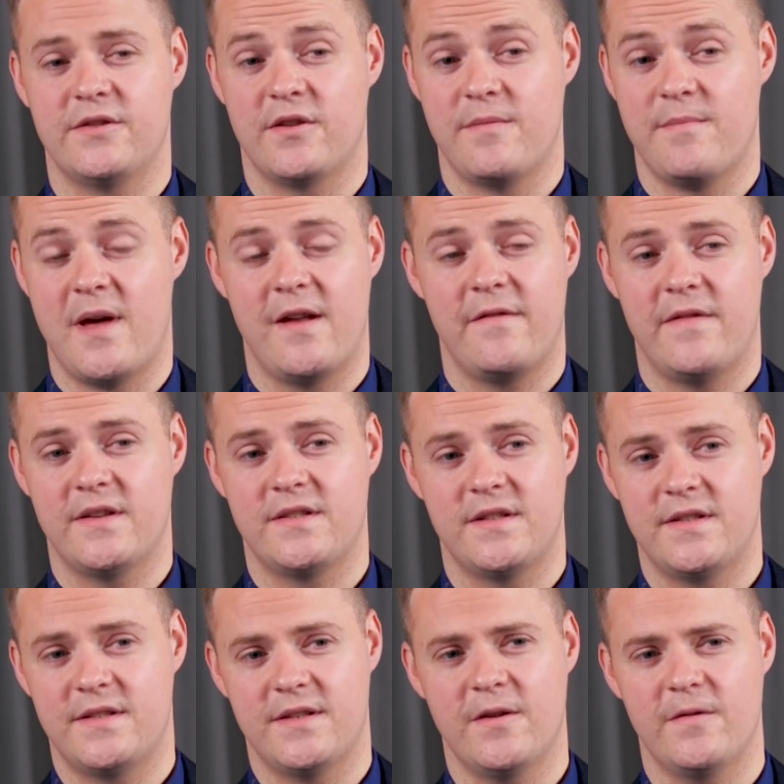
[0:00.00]
sort of manifests
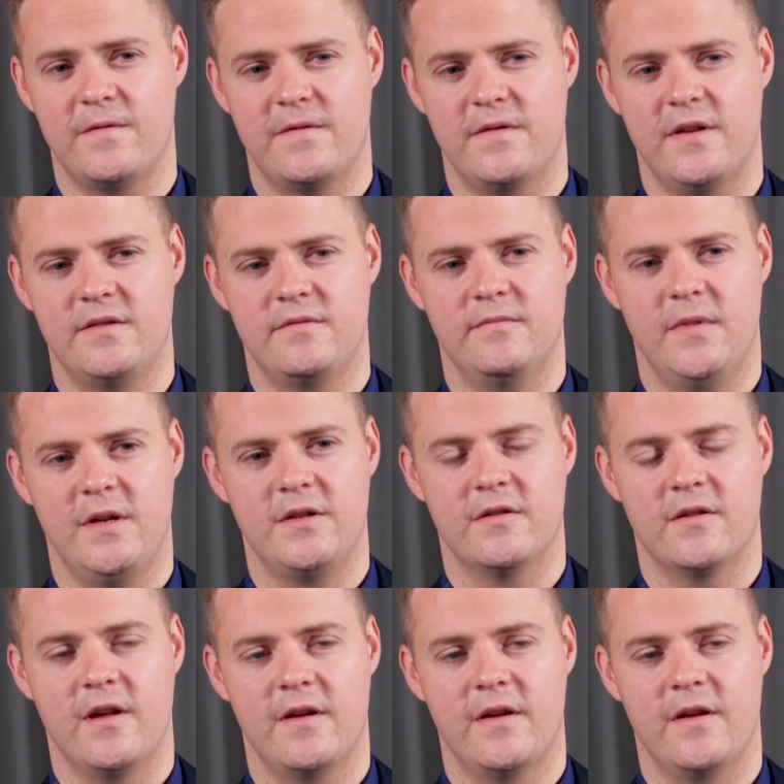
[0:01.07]
itself in your